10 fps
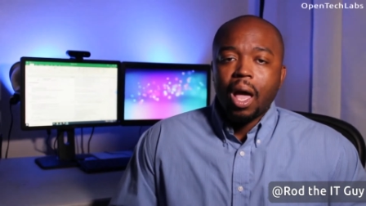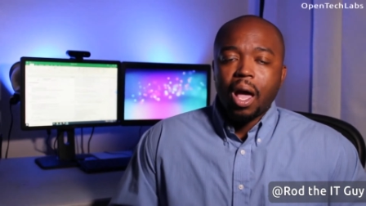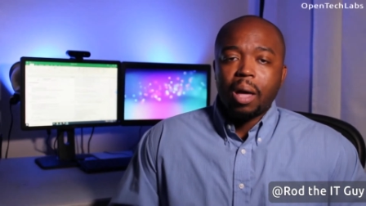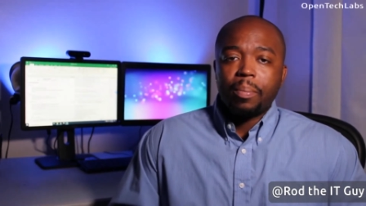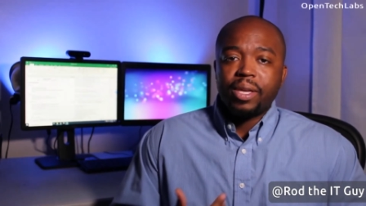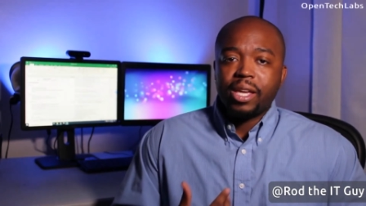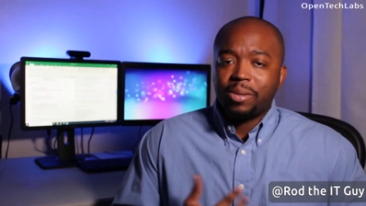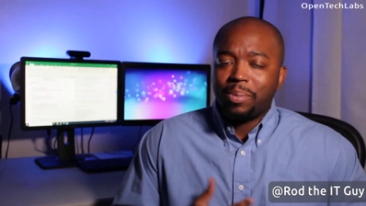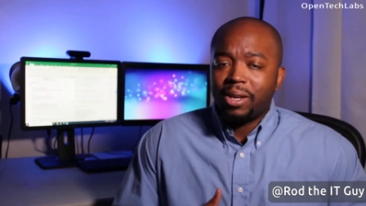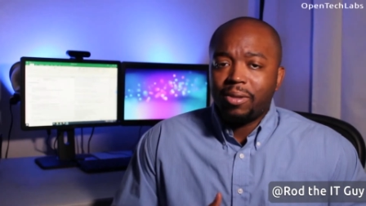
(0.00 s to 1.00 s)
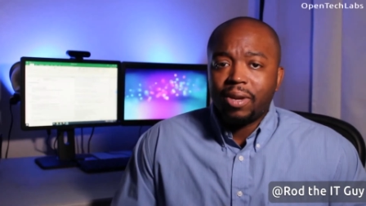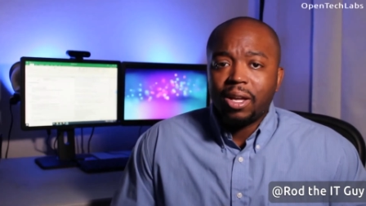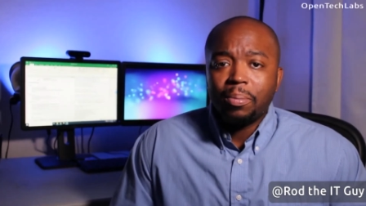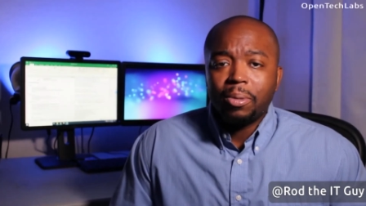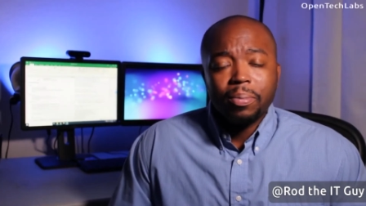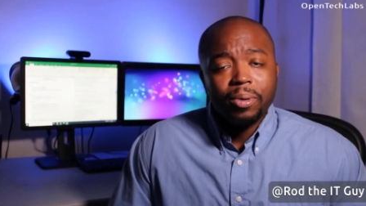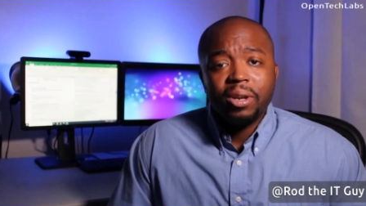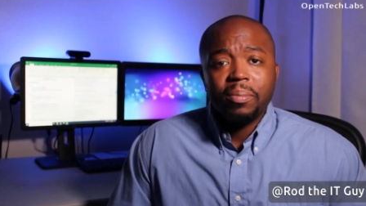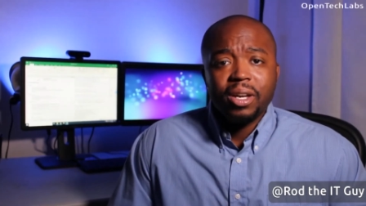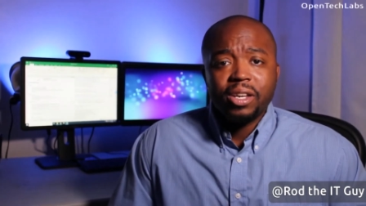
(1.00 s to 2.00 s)
PHP developer
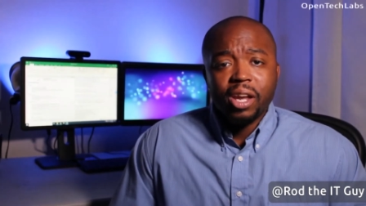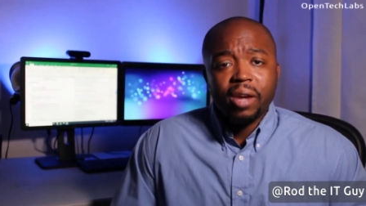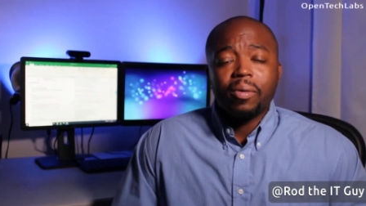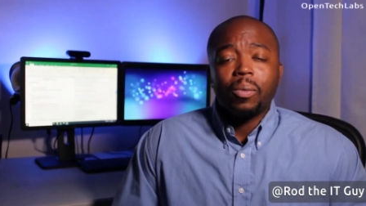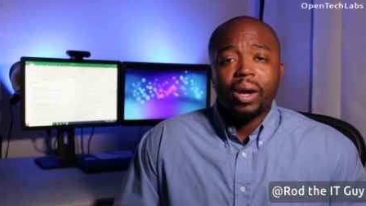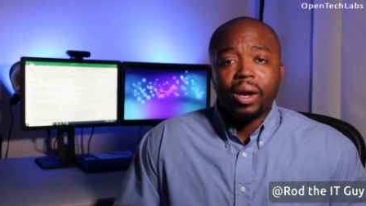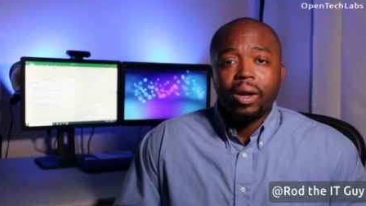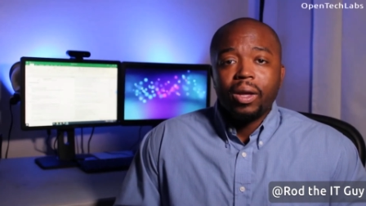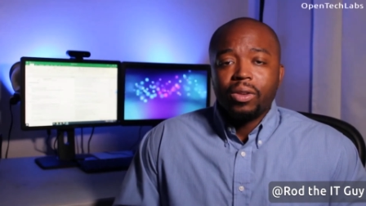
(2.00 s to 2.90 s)
pretty much everywhere.